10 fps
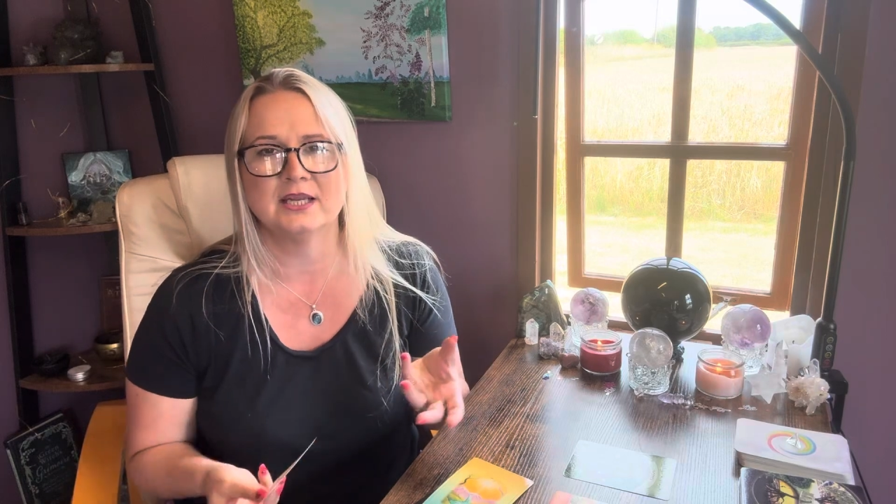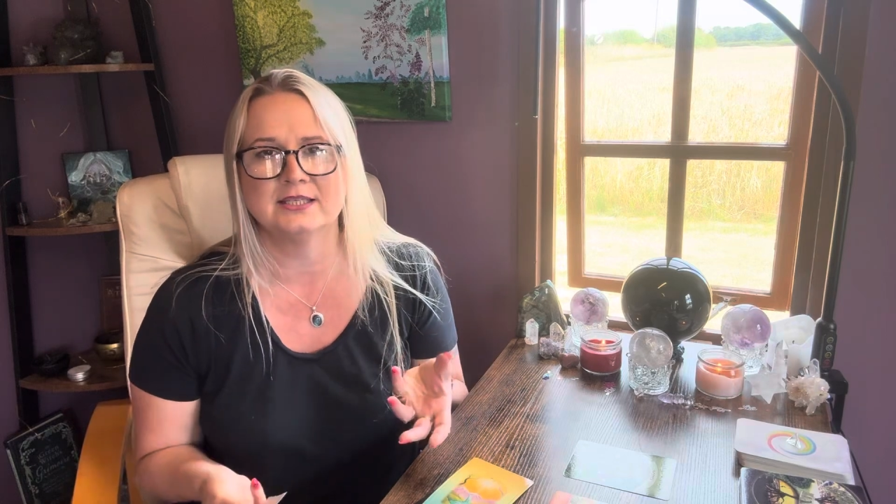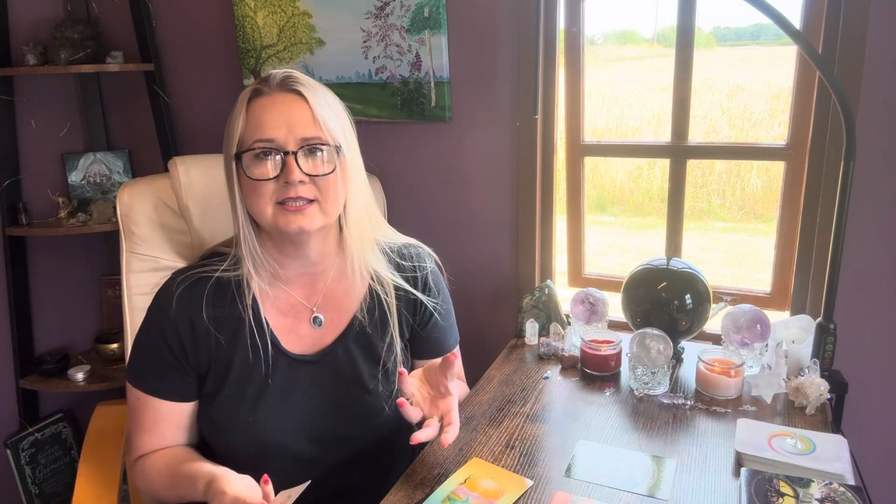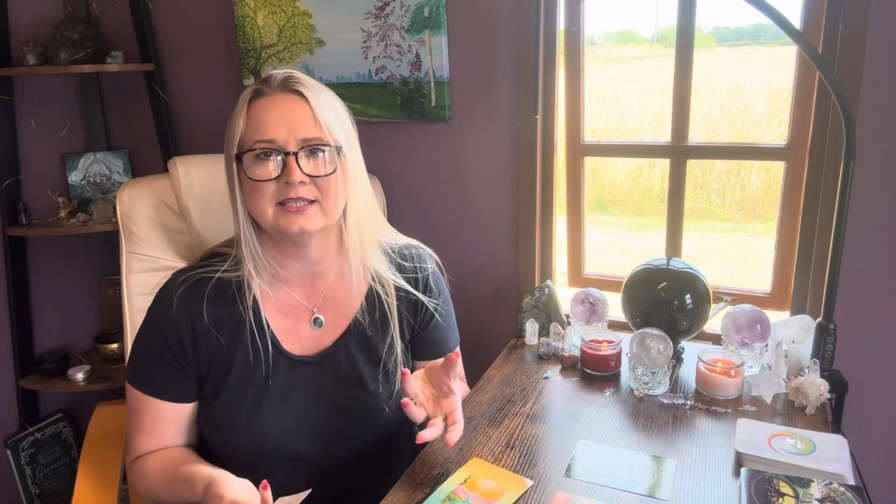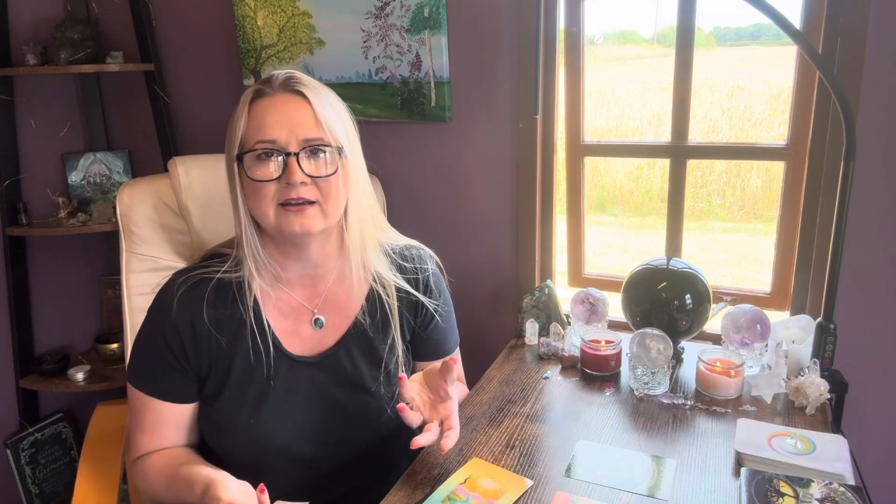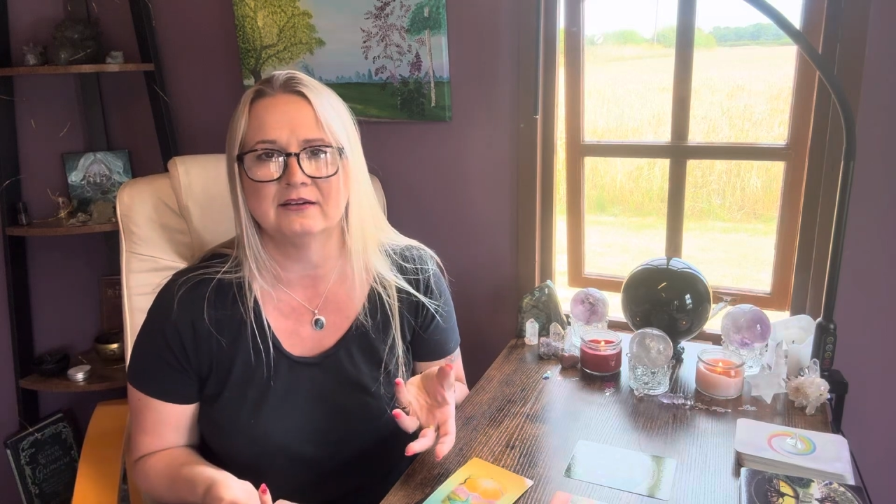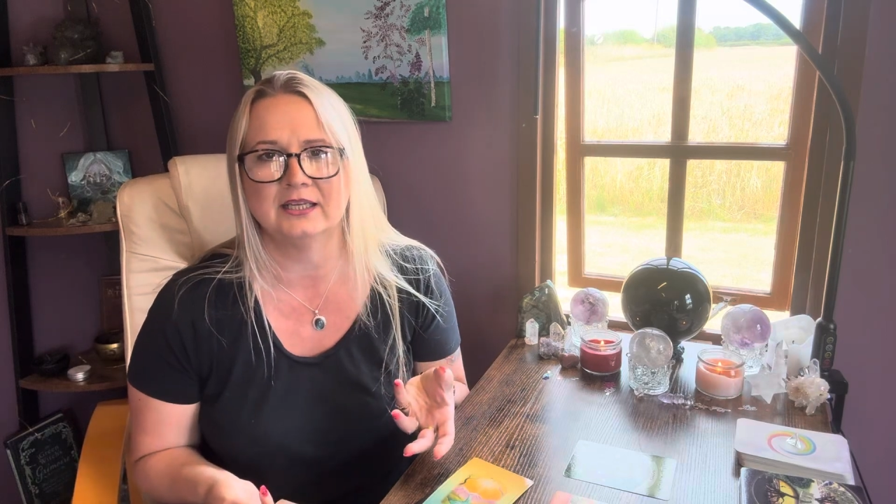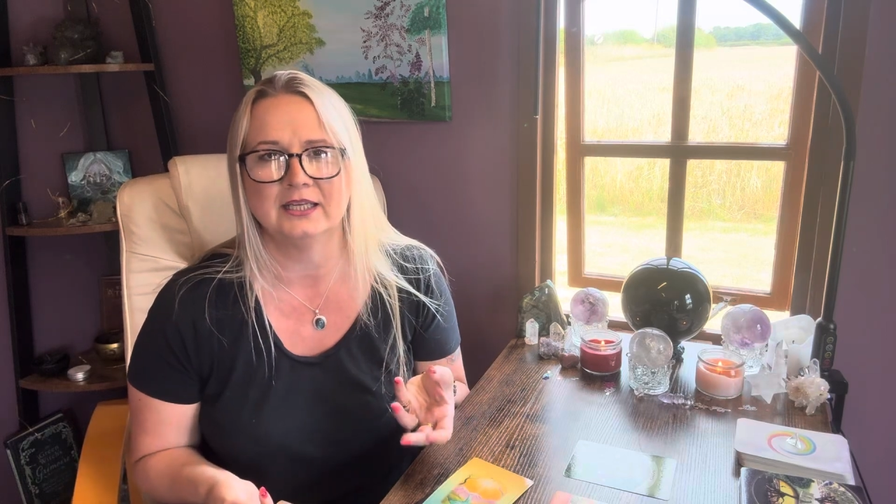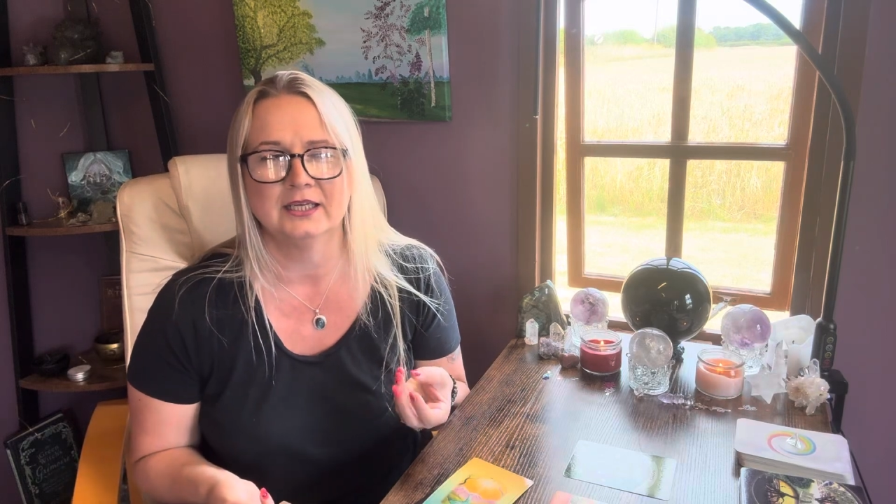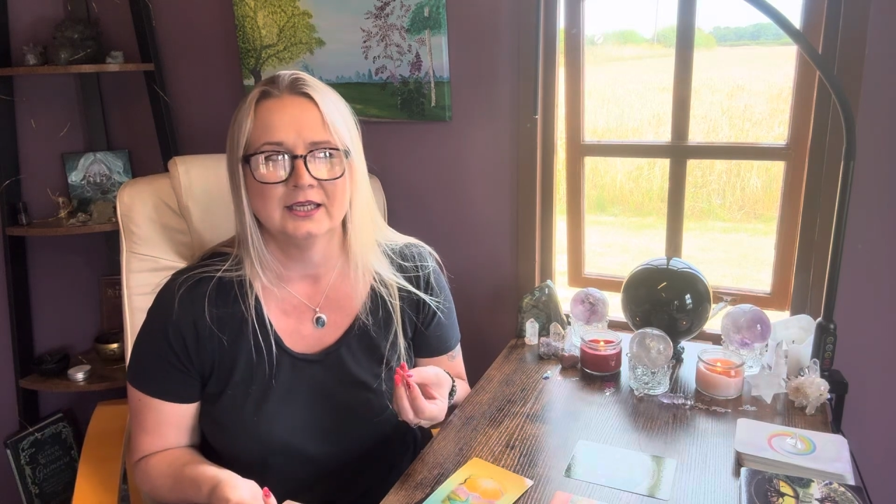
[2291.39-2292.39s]

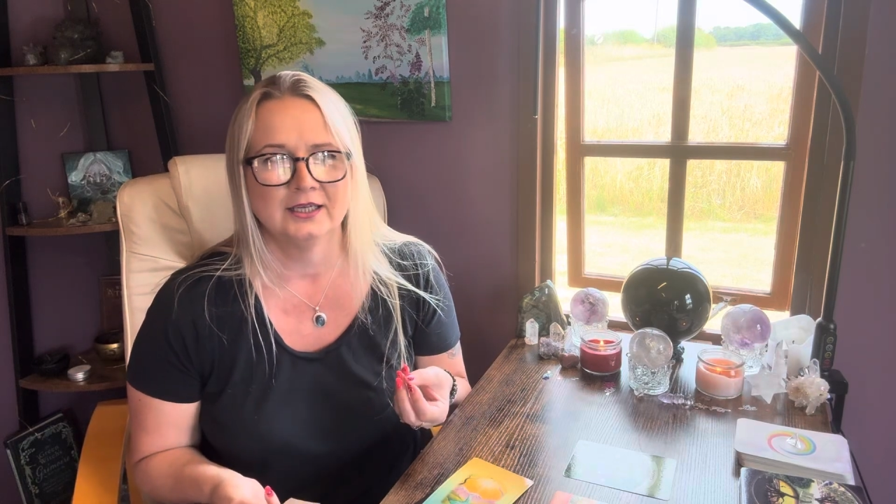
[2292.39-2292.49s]
necessarily